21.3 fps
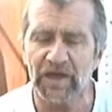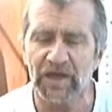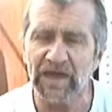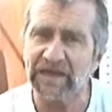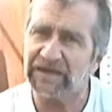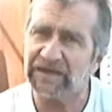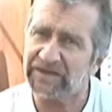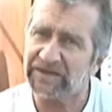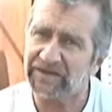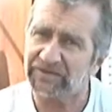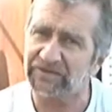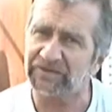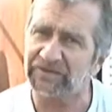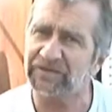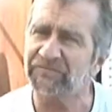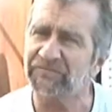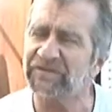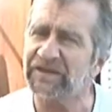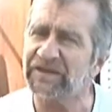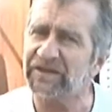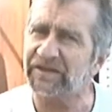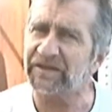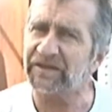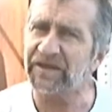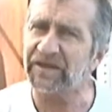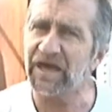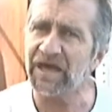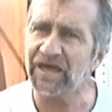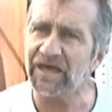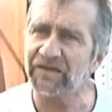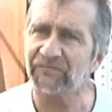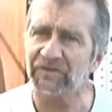and it is living and
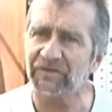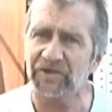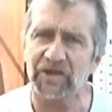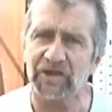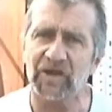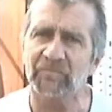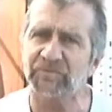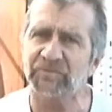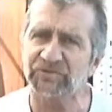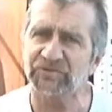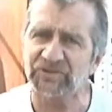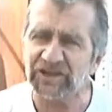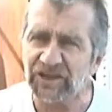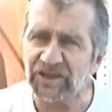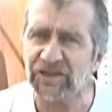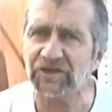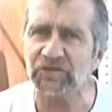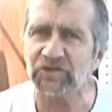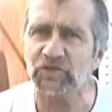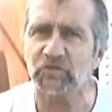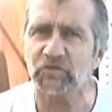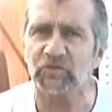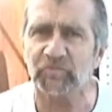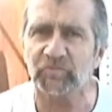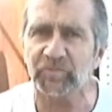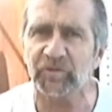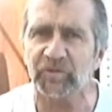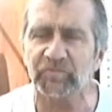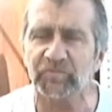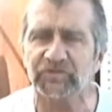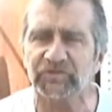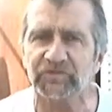alive and accomplishing in you the
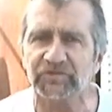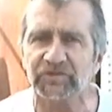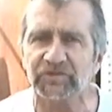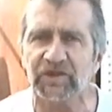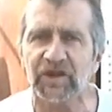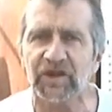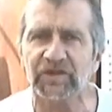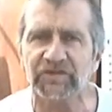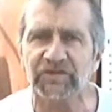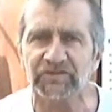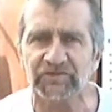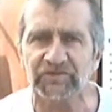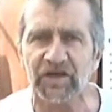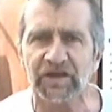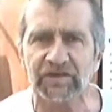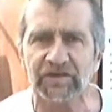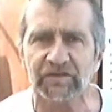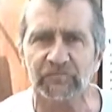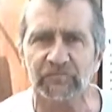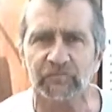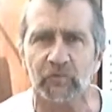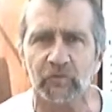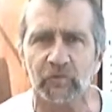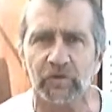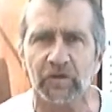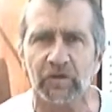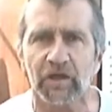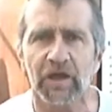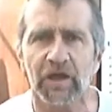purposes that God designed it for,